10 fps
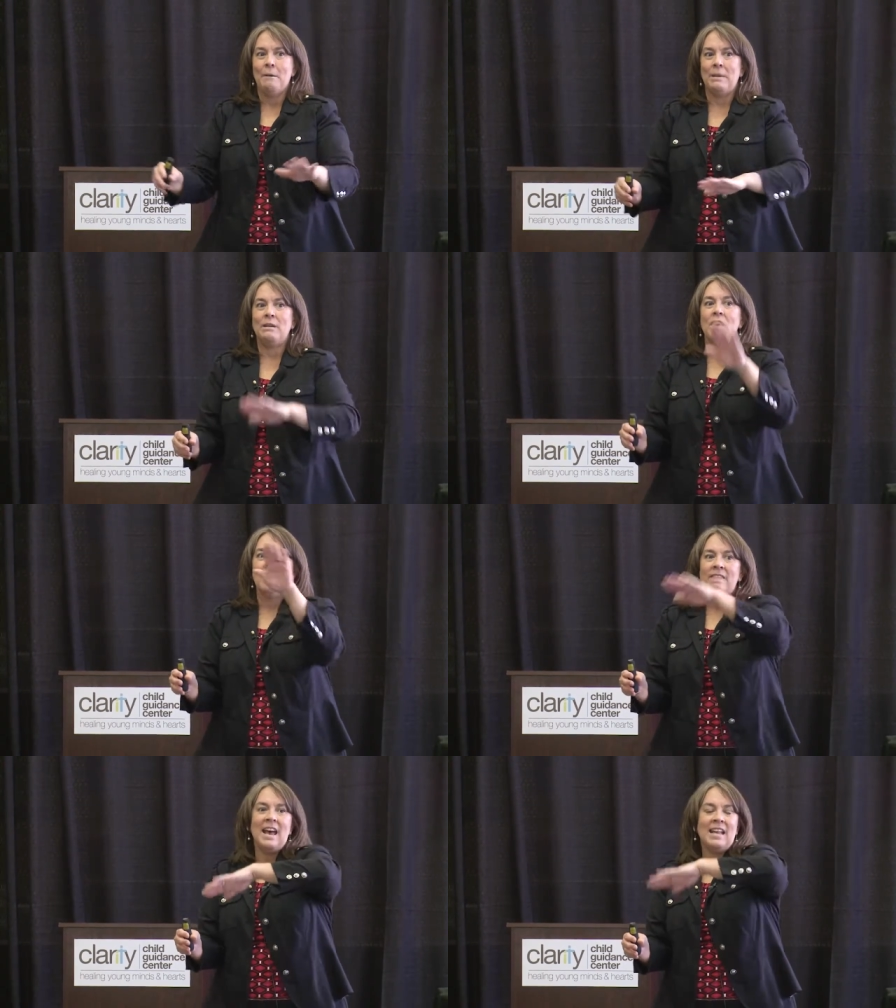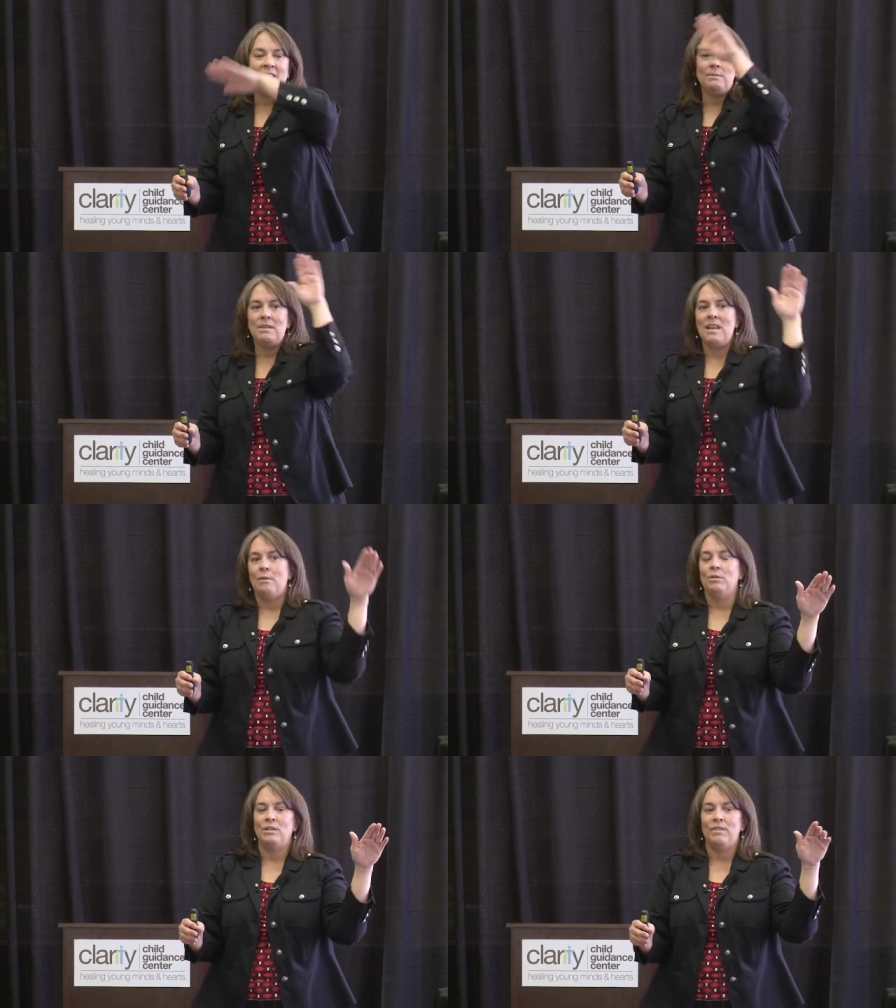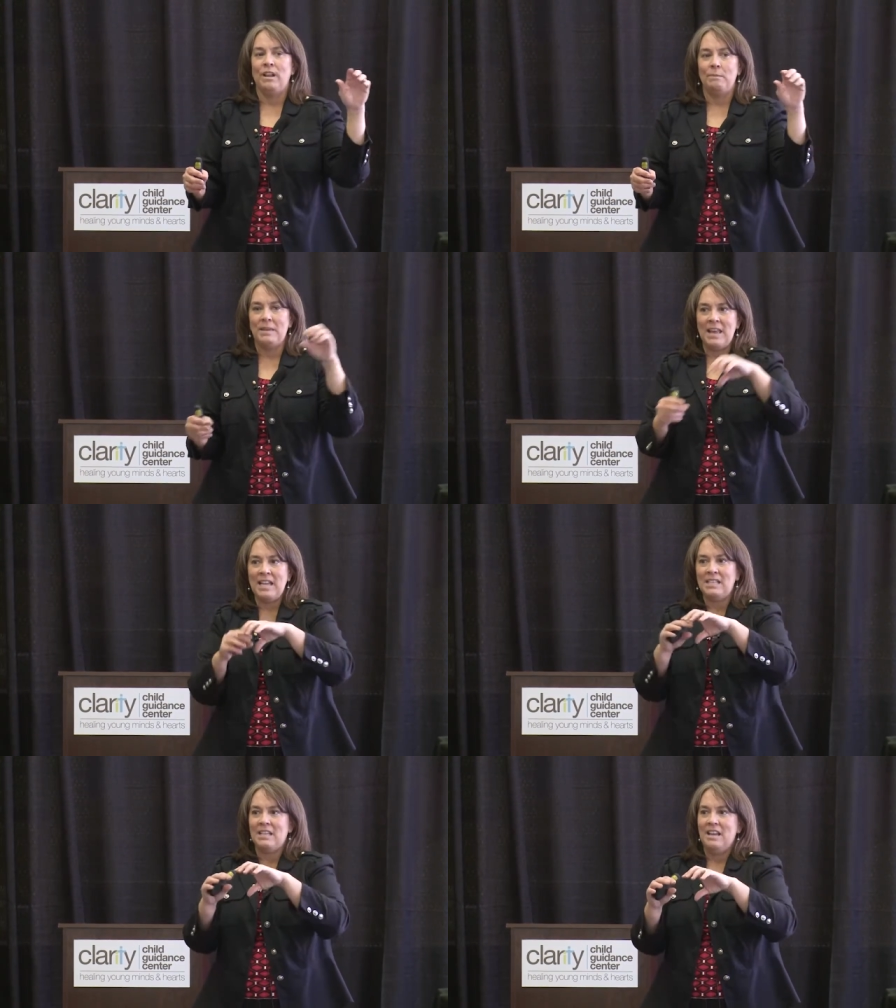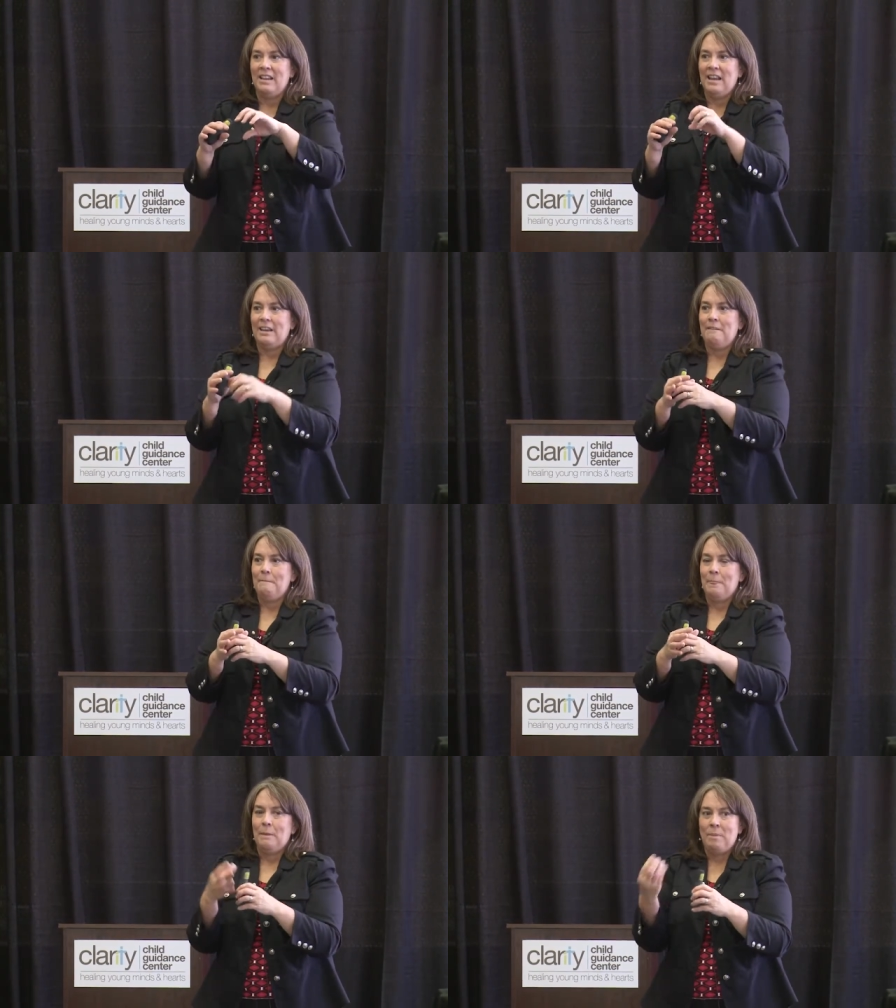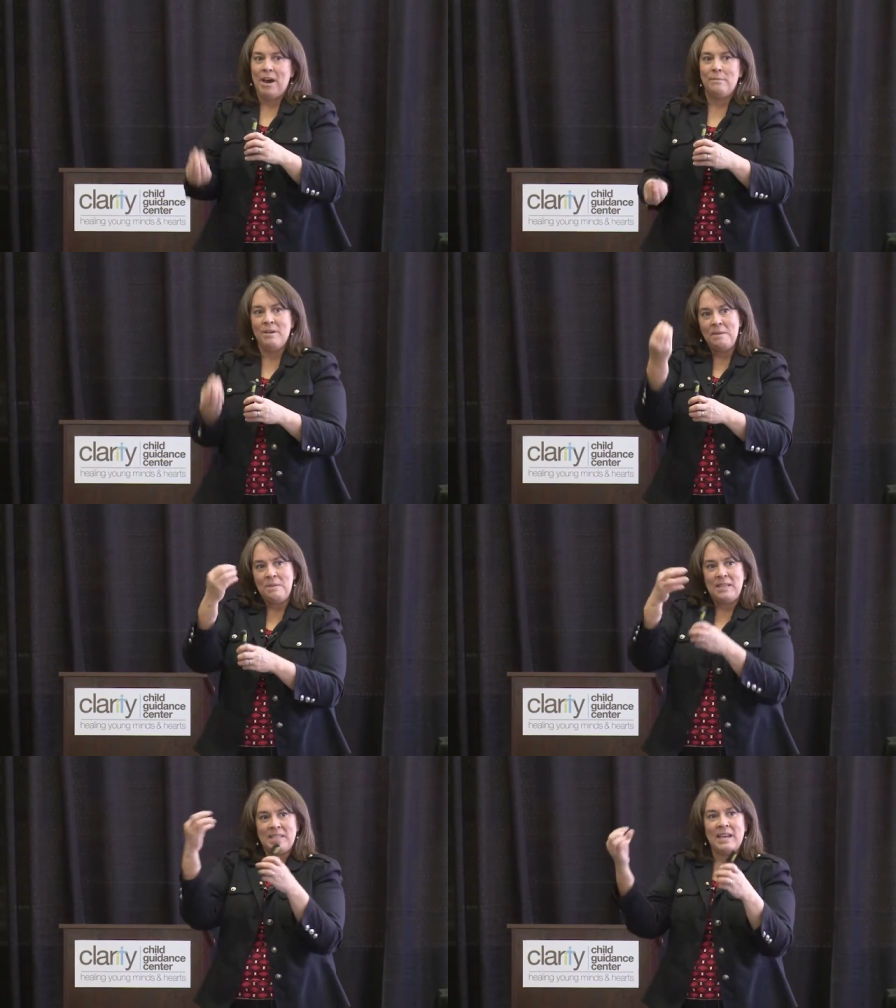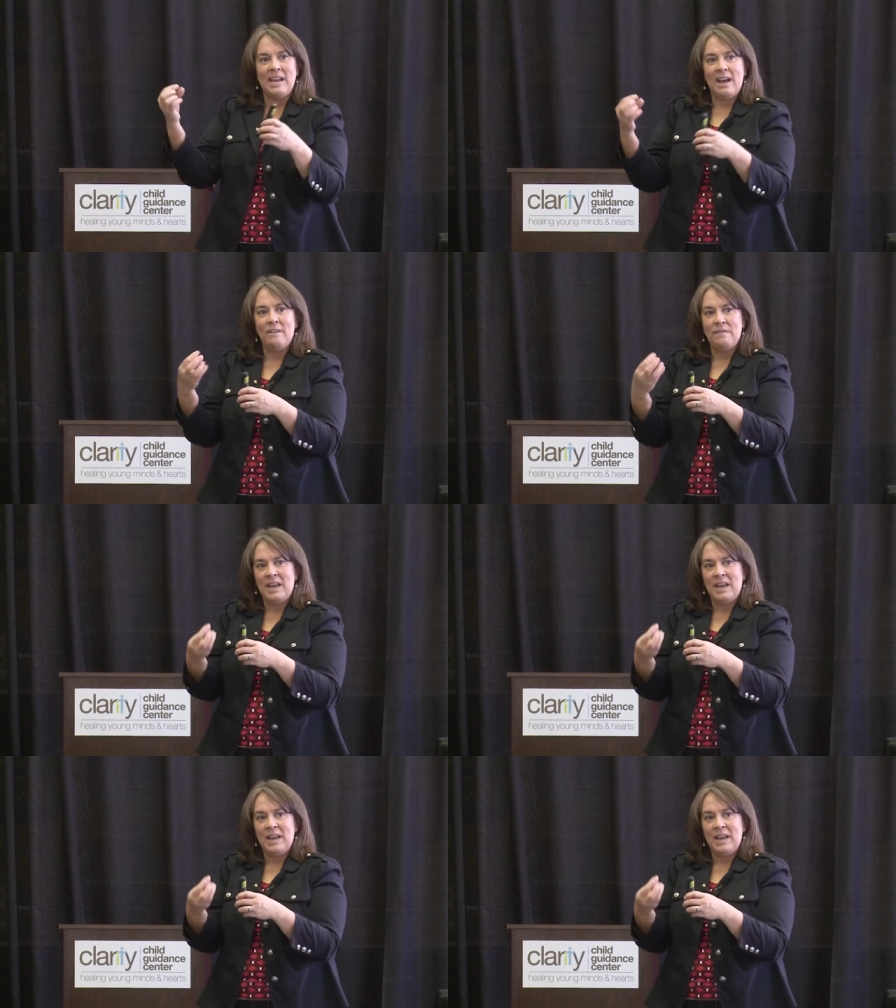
But that's something that we're developing. That's like bottom up, inside out.